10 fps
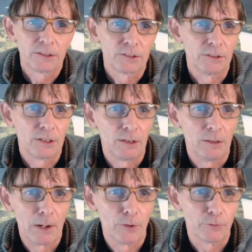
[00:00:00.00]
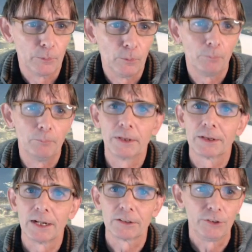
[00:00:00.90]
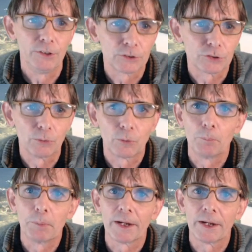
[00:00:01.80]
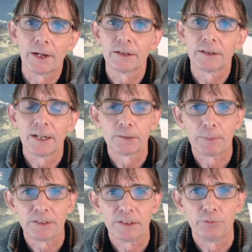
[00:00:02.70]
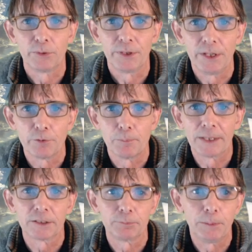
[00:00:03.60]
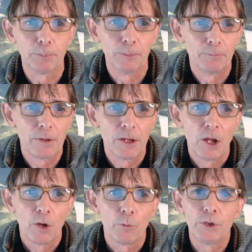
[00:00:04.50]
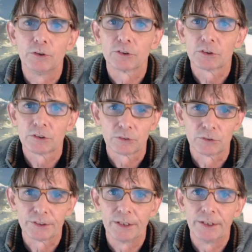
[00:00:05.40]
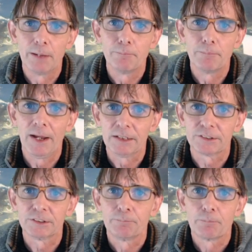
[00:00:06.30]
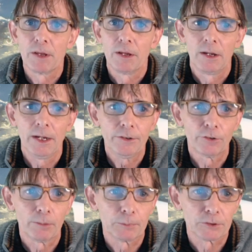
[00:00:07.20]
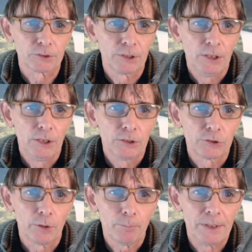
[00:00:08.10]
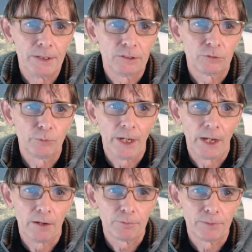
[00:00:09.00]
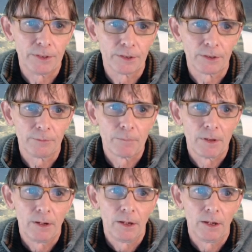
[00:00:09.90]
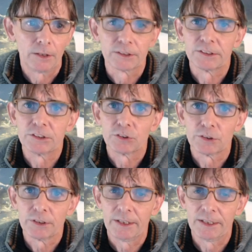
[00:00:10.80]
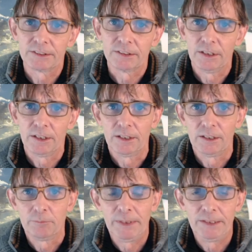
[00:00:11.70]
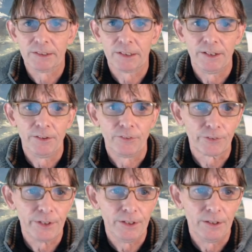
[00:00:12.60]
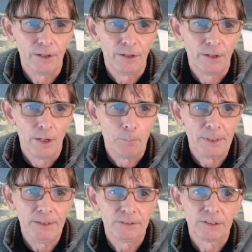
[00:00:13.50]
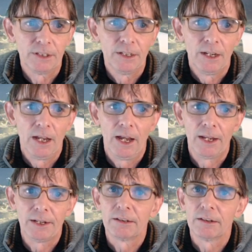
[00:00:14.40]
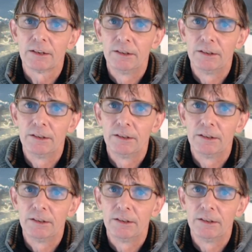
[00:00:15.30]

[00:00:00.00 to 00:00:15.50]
It's a mouthful, but actually not so complicated, especially for the informatics people. We just consider them as interrupters. So that means we have here a transistor that has basically 3 pins, and